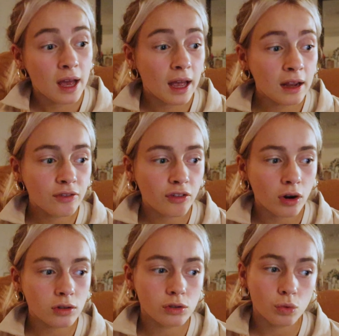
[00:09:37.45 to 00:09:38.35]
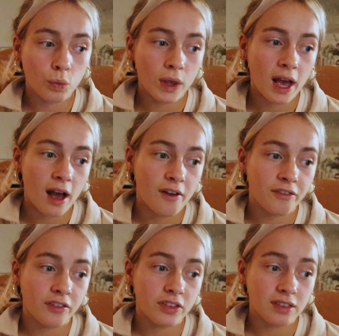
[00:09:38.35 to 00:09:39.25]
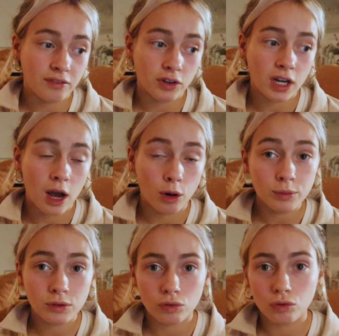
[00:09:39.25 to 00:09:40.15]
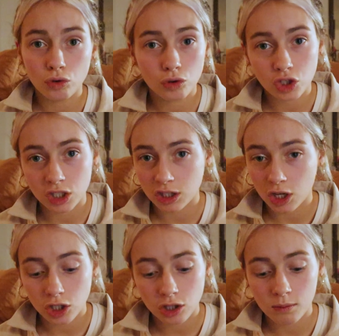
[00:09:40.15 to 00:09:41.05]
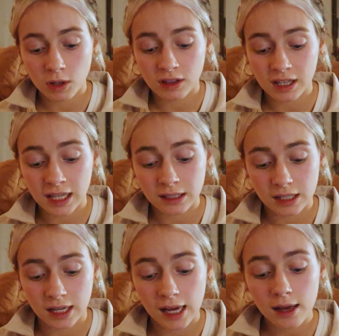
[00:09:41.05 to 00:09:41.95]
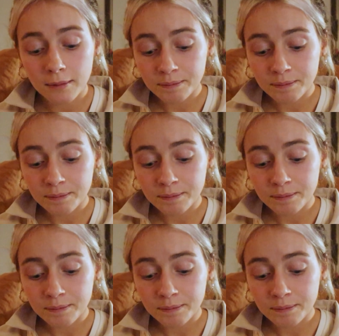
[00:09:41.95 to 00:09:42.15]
In France we have different helps. Just search them on the internet.